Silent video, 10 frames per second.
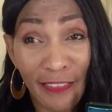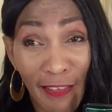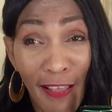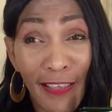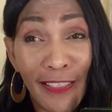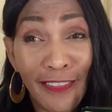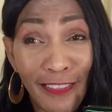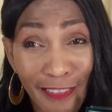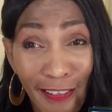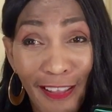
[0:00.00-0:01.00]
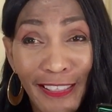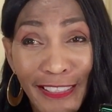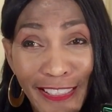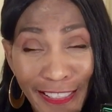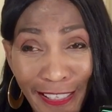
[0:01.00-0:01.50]
Solid,
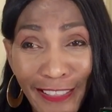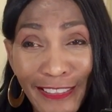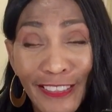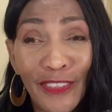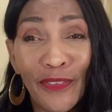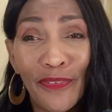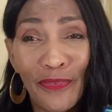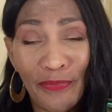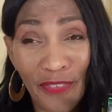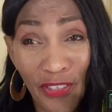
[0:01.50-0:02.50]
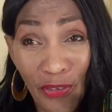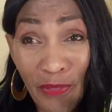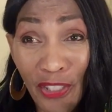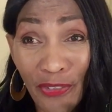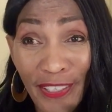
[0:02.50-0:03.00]
solid, solid. So, you
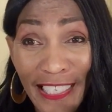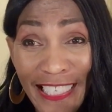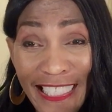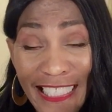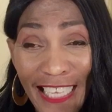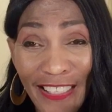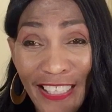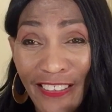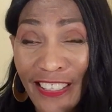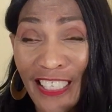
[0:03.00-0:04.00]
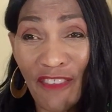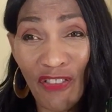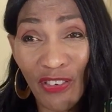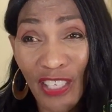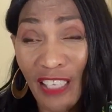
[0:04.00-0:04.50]
mature ladies out there, honey, if
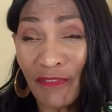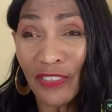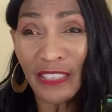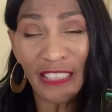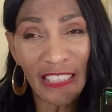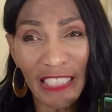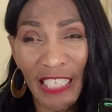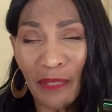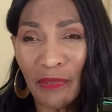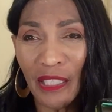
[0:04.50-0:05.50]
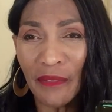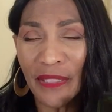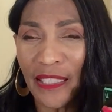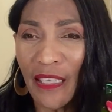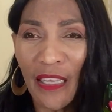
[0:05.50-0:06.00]
you're looking for
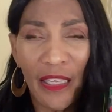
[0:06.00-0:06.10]
sustainability,